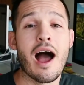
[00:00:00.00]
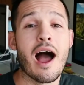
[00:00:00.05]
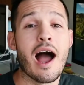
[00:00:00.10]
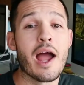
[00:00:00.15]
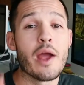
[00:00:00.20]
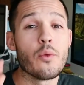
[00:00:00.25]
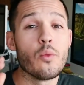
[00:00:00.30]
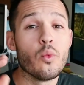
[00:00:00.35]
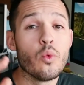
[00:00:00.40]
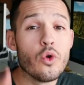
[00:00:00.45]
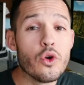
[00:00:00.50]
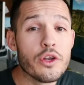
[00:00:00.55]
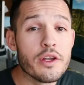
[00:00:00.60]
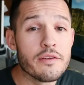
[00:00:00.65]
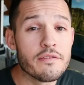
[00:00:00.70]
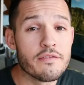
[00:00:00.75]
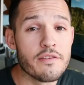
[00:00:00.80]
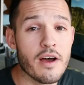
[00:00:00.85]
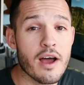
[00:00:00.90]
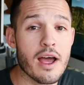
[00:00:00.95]
I would
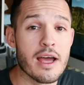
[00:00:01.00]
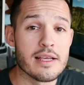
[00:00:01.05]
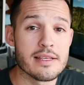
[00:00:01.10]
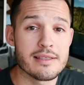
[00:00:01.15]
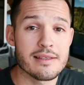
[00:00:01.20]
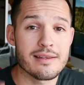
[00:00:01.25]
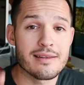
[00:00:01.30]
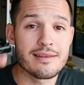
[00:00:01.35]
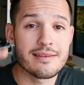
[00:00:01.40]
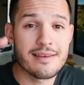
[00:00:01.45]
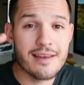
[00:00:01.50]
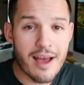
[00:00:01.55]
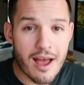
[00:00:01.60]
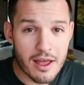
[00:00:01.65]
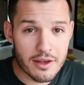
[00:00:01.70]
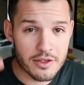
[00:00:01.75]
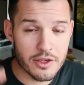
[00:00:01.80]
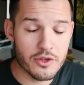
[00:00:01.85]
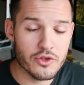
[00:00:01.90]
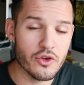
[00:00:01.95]
advise
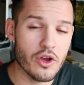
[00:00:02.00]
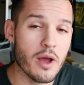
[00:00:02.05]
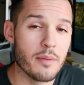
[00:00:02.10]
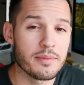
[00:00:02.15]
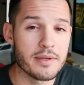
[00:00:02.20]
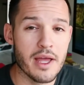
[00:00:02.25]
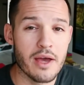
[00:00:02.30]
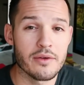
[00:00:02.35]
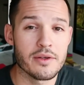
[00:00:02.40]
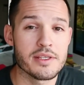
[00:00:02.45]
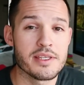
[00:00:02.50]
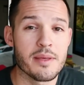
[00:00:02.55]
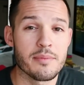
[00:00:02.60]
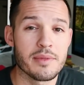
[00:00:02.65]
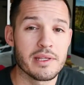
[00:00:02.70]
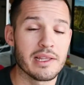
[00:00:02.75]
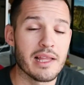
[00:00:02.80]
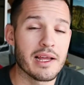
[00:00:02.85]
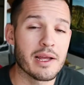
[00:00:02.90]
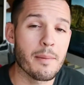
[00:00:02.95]
not to drop down to
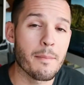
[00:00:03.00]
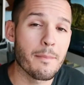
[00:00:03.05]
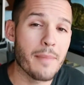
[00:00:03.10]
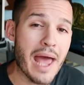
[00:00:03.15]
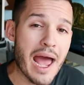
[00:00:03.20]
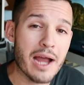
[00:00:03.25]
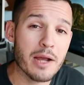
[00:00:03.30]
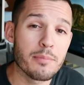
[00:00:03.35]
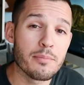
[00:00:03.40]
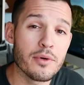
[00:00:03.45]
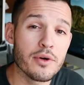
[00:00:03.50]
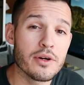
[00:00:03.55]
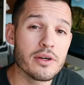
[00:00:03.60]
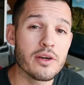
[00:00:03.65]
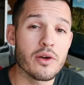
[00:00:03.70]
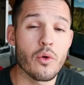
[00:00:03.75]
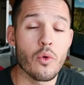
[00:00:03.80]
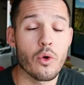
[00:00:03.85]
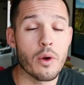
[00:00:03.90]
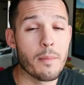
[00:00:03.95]
something like a
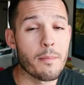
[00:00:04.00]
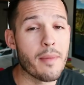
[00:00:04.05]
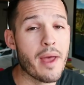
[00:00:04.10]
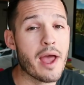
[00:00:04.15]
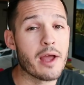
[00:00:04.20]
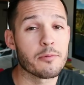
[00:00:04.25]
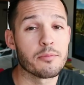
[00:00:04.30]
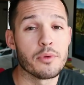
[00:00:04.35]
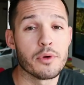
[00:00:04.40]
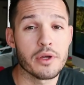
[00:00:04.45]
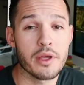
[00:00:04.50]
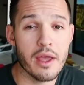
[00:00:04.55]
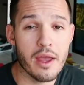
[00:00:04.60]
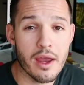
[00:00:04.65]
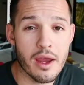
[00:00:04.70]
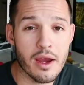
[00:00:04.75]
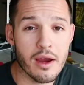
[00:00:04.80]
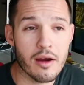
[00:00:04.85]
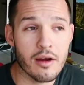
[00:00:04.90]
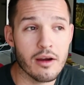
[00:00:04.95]
MacBook or a MacBook
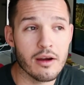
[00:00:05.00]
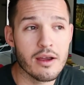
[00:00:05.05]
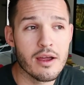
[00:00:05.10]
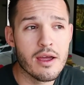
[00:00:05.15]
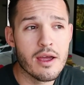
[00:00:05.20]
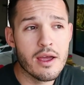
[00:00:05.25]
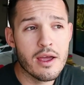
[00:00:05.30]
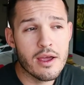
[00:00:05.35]
Air.